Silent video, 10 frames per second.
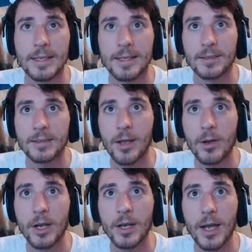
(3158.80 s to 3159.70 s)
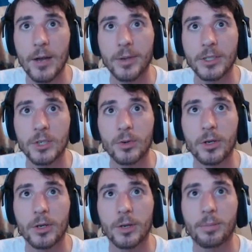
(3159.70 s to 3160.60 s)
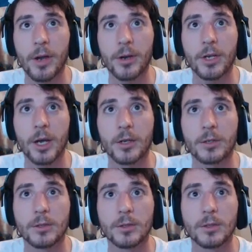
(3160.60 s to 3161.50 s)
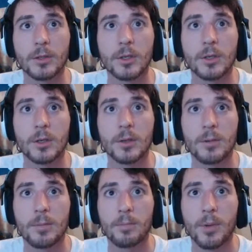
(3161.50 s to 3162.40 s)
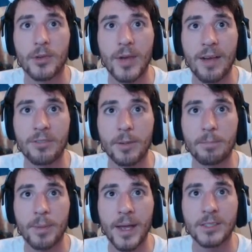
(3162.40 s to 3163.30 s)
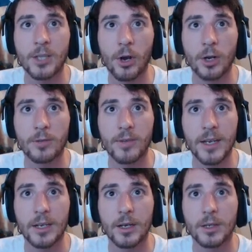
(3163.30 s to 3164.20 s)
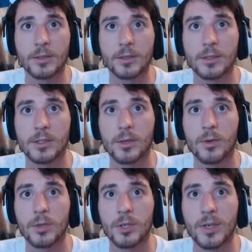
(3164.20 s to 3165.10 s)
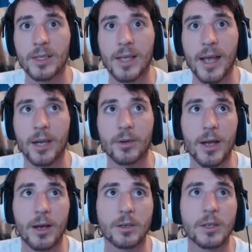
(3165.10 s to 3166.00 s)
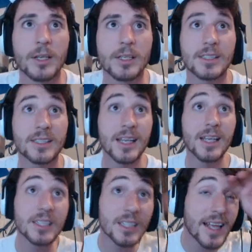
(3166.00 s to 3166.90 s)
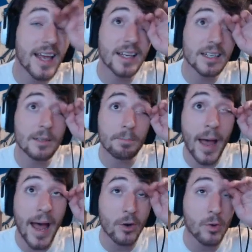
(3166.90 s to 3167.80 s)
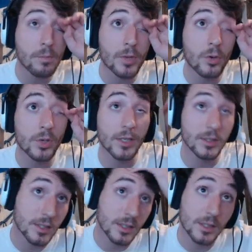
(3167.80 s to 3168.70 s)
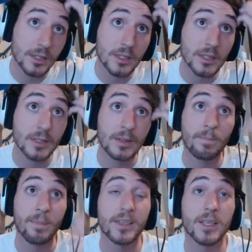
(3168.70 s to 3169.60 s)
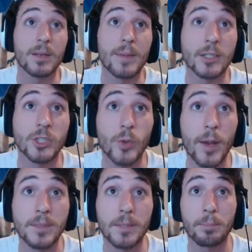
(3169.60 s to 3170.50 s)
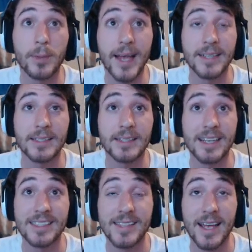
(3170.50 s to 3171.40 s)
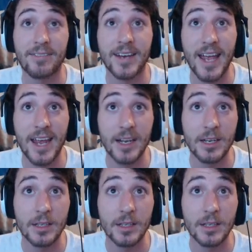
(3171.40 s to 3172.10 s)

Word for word: Now, gun. I wish you were a better gun, but you have the best heart of any gun, so you get to hang around. Six-legged battle mutants. Something about shrimps and plankton inside of an egg.